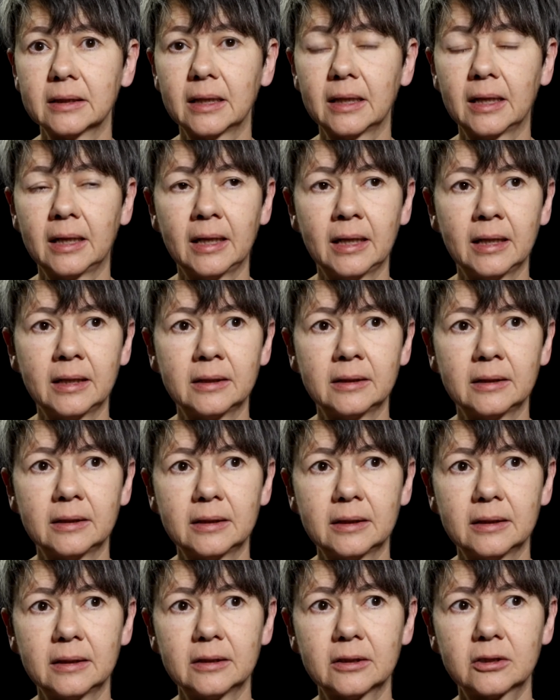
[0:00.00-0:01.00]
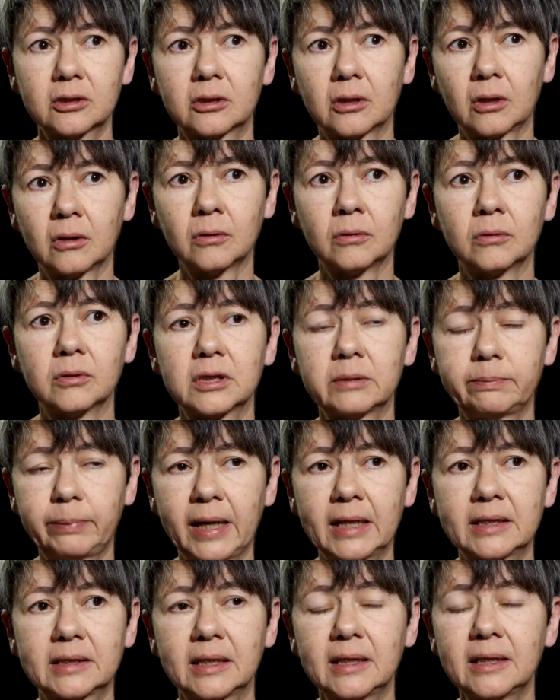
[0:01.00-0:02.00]
And so
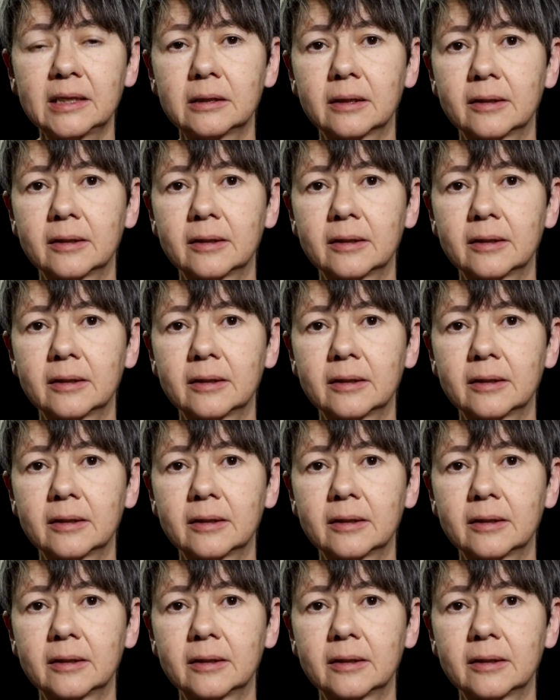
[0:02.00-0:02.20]
SPEX is